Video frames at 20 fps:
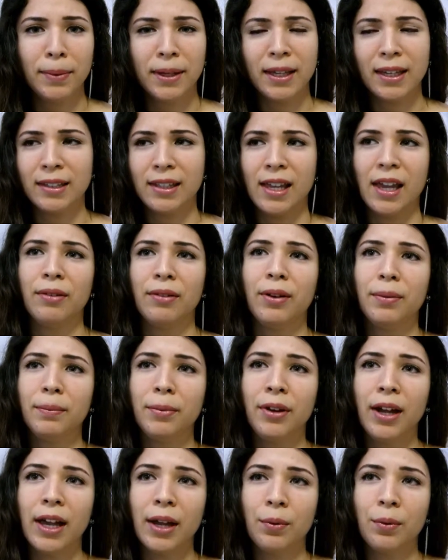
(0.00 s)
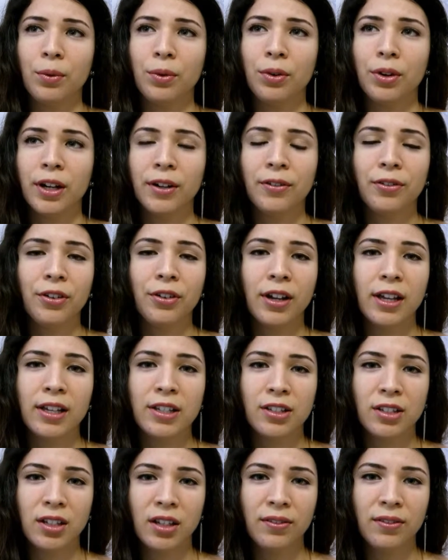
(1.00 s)
Because I remember I wore it for a
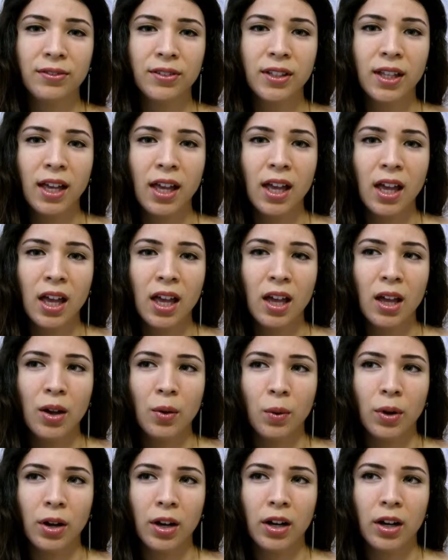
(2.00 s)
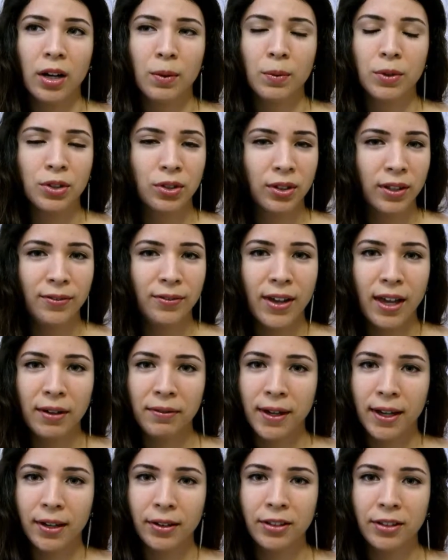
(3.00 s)
shift where it was only
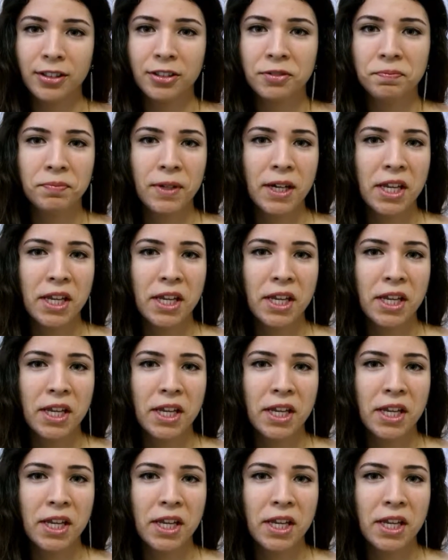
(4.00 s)
5 hours.